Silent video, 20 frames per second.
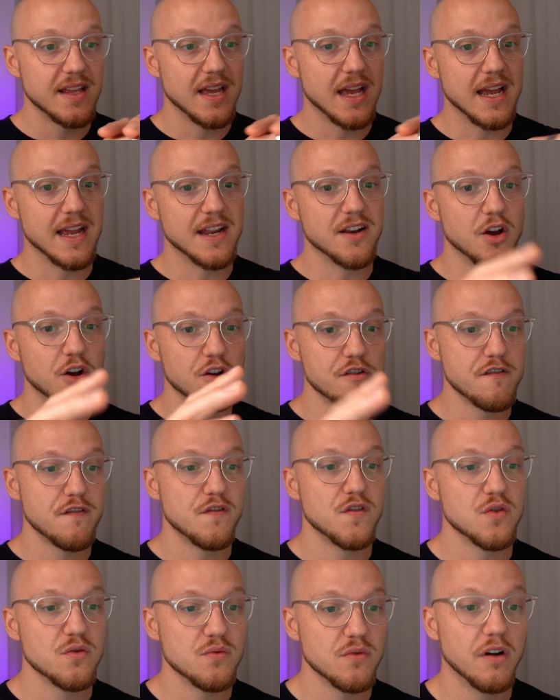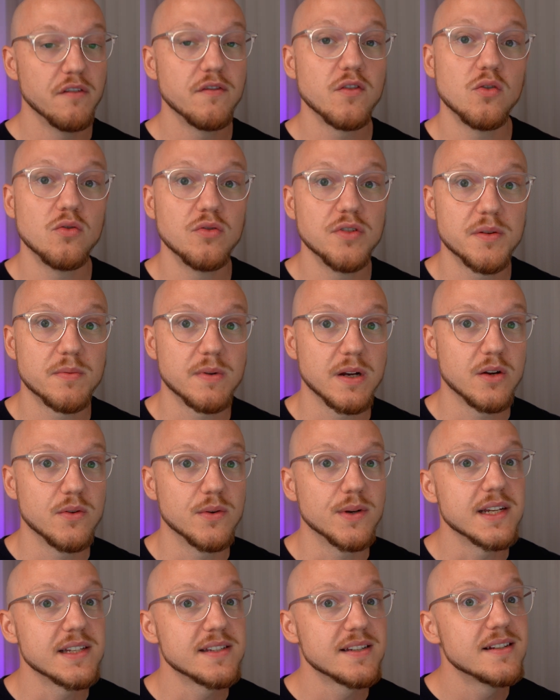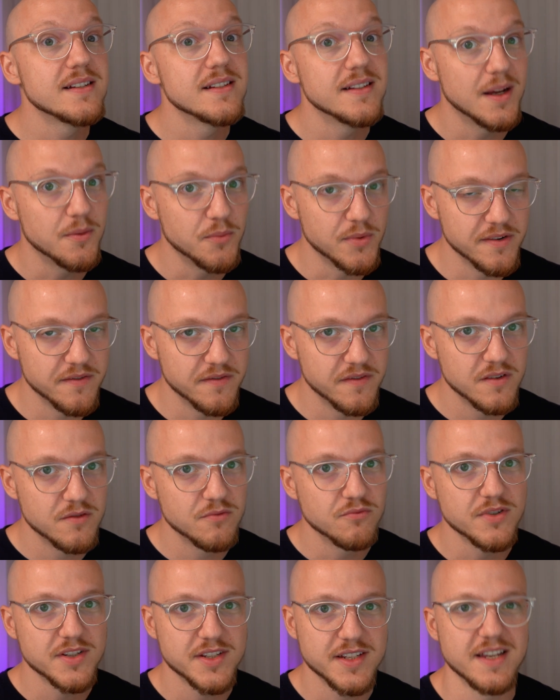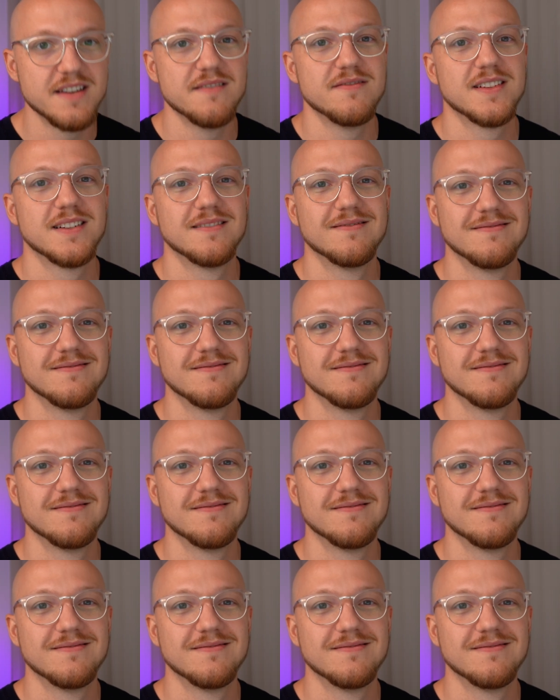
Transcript: an overview of all the requests that we've received.